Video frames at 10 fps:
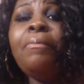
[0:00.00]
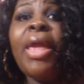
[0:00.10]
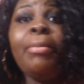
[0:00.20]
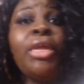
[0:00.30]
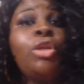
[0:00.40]

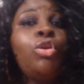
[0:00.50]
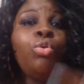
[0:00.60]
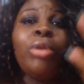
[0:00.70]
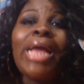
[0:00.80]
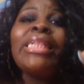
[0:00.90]
family,
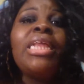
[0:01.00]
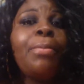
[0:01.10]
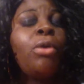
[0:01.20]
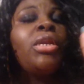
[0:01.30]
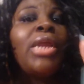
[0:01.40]
do not
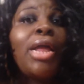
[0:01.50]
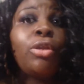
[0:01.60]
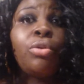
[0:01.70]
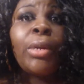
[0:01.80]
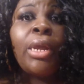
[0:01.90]
sleep on the
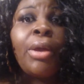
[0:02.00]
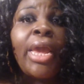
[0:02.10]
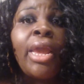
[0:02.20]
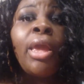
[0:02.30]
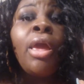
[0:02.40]
Dollar Tree.
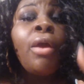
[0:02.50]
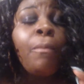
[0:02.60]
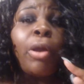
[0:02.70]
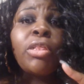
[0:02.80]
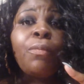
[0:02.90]
Okay,
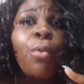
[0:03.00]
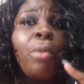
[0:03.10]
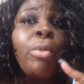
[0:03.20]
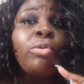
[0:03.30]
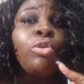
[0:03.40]
first and
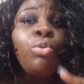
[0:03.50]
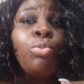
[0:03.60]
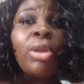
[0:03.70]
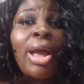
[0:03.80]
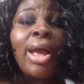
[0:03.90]
foremost,
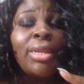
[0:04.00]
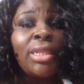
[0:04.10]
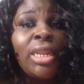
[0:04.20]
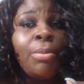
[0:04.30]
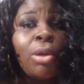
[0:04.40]
do not
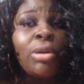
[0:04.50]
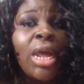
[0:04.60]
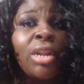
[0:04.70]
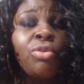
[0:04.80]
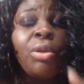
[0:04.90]
sleep on
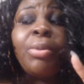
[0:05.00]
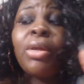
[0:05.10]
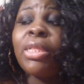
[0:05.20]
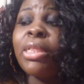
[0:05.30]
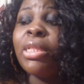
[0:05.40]
Dollar Tree,
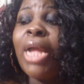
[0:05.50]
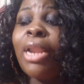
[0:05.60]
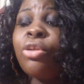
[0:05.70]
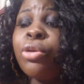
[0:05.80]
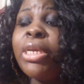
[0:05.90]
because
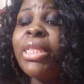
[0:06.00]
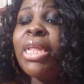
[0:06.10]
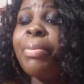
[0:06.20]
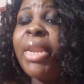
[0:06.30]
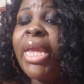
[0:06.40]
Dollar Tree is
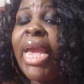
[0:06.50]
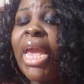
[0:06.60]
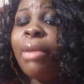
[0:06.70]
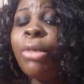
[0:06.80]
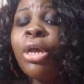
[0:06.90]
stepping their
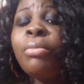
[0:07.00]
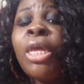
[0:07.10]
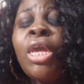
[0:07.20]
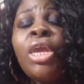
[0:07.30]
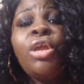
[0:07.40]
game up.
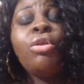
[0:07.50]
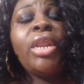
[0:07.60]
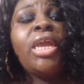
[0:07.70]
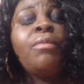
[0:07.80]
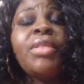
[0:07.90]
You know,
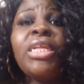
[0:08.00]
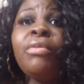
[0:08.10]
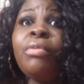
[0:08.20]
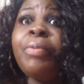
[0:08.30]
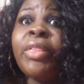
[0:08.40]
they're getting
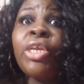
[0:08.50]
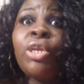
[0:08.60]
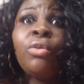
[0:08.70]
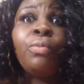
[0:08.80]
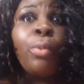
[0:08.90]

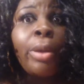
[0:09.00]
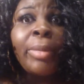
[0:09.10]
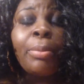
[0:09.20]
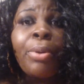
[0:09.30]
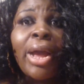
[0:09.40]
Physicians'
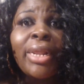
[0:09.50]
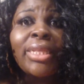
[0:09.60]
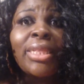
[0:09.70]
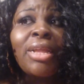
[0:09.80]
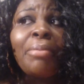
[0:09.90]
Formula
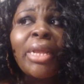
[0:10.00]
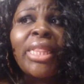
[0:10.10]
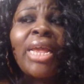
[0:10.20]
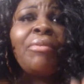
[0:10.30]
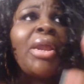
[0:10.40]
products and stuff like
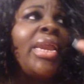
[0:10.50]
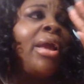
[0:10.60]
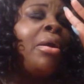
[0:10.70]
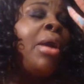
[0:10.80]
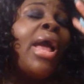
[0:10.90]
that right
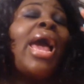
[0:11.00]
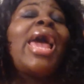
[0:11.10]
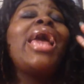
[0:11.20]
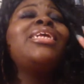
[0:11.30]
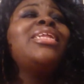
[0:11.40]
now.
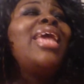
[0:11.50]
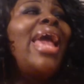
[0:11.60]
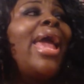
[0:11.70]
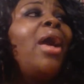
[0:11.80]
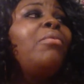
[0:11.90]
I actually
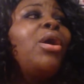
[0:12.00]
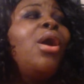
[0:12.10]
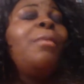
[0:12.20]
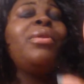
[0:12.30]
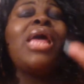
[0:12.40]
have a
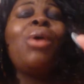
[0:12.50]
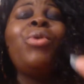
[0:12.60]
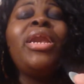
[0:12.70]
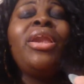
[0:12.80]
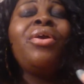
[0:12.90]
couple. I
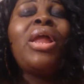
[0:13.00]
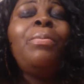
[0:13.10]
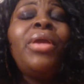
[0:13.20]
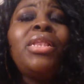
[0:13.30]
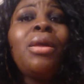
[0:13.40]
went in there and I
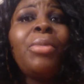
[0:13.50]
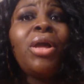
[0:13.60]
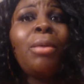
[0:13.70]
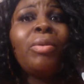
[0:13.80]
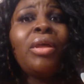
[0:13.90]
picked up a
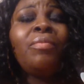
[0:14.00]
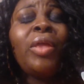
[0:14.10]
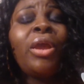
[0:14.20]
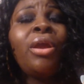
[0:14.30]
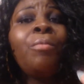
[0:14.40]
couple of
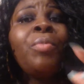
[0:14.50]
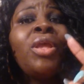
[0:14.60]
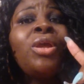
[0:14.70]
their